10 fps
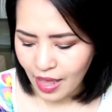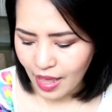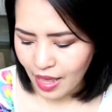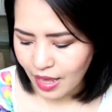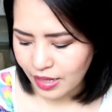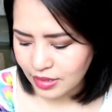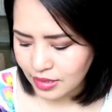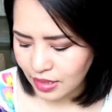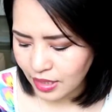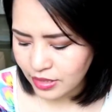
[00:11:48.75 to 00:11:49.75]

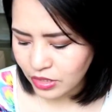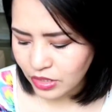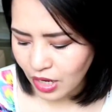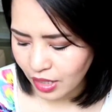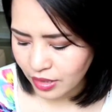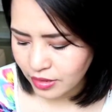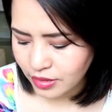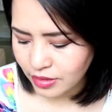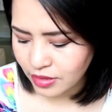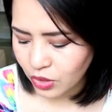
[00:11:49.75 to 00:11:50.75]
and it's not
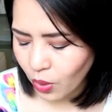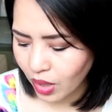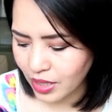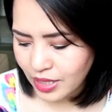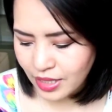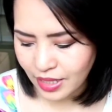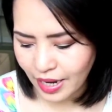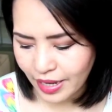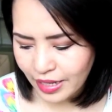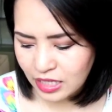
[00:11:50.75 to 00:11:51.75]
the quality
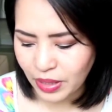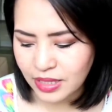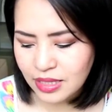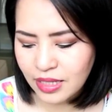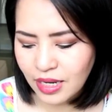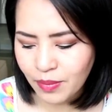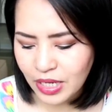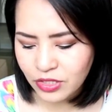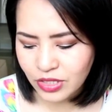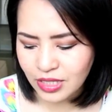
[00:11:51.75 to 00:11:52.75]
that I expected. I mean,
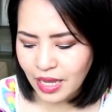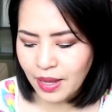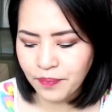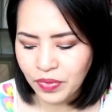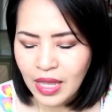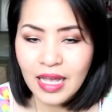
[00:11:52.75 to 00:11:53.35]
it's the same.